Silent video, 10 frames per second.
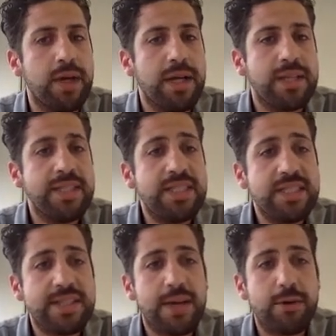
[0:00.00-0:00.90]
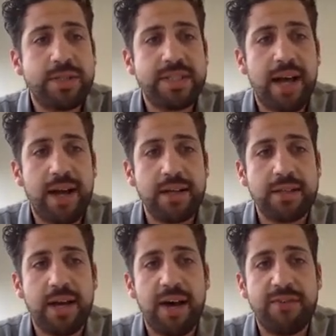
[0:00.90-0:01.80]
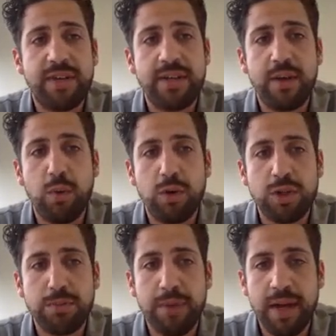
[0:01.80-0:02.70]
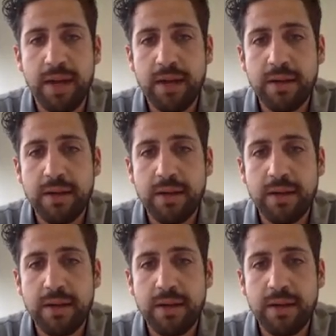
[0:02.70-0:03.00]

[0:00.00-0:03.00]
This is the result after the wash bake.